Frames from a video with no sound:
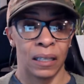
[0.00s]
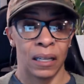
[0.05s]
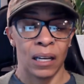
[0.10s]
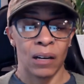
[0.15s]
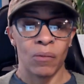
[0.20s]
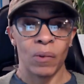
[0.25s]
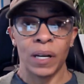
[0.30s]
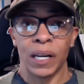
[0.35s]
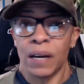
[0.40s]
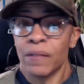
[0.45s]

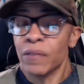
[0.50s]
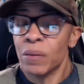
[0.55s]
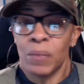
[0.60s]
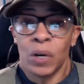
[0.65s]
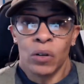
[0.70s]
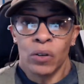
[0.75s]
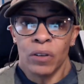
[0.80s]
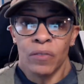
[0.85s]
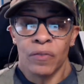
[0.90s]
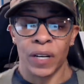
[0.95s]
Whatever
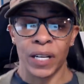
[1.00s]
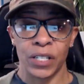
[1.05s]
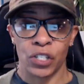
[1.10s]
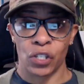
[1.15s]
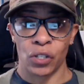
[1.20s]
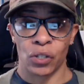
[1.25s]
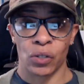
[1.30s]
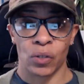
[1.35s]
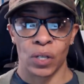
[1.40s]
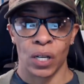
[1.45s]
motivates
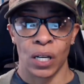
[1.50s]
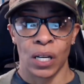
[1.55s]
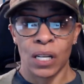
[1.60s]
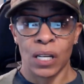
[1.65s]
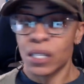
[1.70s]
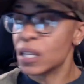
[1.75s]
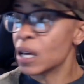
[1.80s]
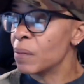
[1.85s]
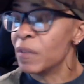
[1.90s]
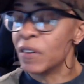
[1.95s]
you.
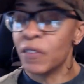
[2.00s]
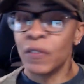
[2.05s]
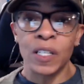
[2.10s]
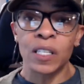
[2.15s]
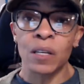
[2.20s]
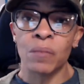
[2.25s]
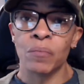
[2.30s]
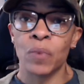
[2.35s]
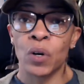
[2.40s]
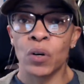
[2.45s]
Some of us are
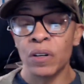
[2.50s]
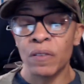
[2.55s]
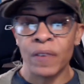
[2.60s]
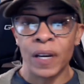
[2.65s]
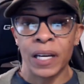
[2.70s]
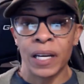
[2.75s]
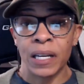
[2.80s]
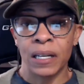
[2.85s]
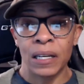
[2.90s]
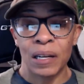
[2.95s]

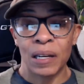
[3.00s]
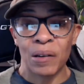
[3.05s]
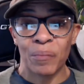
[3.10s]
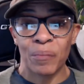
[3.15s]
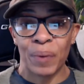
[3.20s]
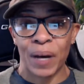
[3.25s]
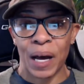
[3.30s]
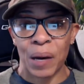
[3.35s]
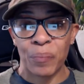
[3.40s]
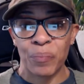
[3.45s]
motivated
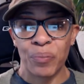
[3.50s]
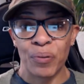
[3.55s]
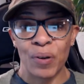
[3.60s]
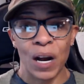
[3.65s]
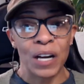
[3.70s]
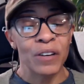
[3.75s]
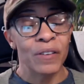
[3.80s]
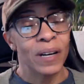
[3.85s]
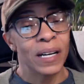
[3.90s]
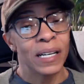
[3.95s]
by
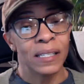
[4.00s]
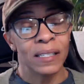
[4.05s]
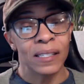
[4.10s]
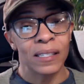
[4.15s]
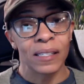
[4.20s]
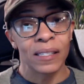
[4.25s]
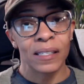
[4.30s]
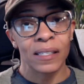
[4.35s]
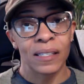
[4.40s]
progress.